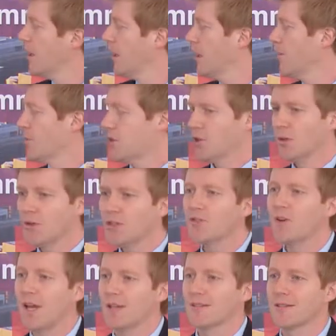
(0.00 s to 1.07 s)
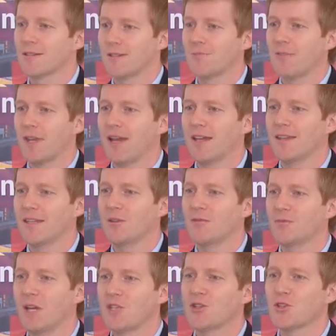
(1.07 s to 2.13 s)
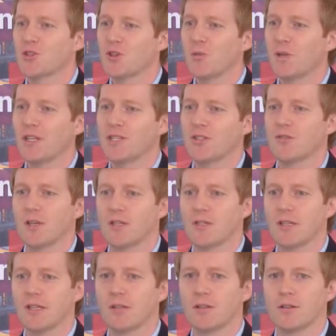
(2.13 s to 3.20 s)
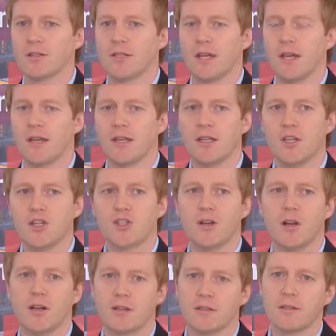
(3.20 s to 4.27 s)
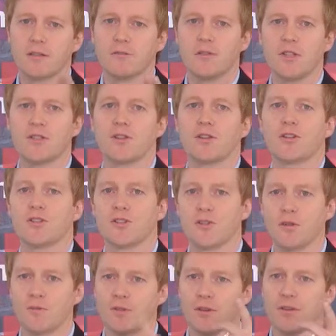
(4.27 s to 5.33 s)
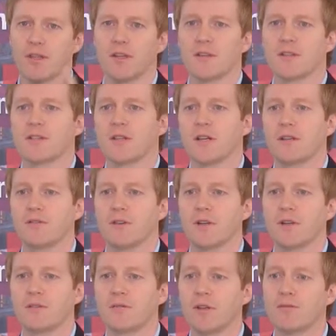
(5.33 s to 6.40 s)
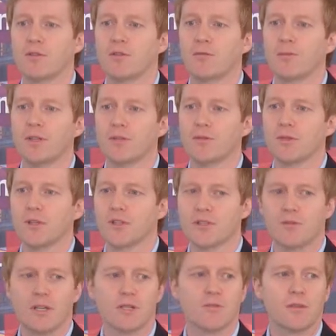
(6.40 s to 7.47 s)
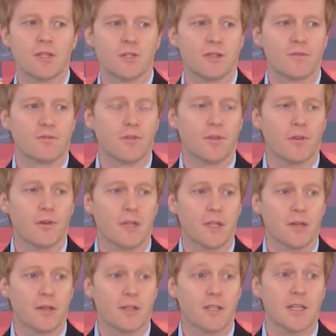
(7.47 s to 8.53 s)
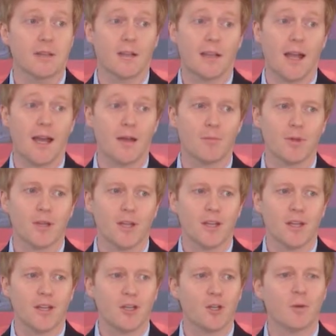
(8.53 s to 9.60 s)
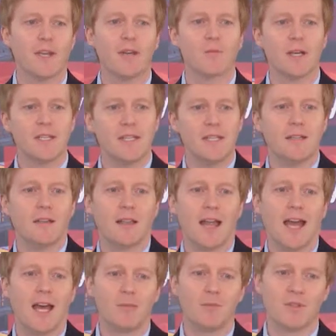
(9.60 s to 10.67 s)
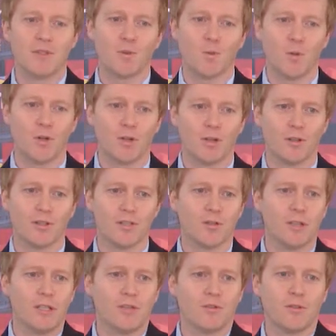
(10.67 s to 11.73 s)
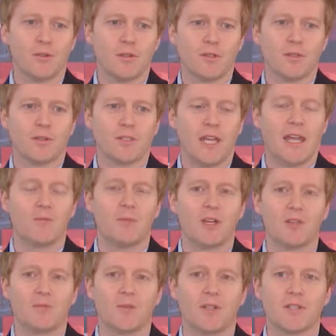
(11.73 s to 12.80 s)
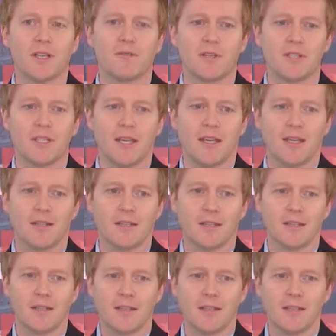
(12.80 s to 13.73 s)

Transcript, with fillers: he was so stressed and he measured so many stress signals that he shocked researchers over on the other side of the river who've been doing stress research for 30 years in the lab. You know, at MIT, the lab is the world. So he, of course, took 10 measurements every second.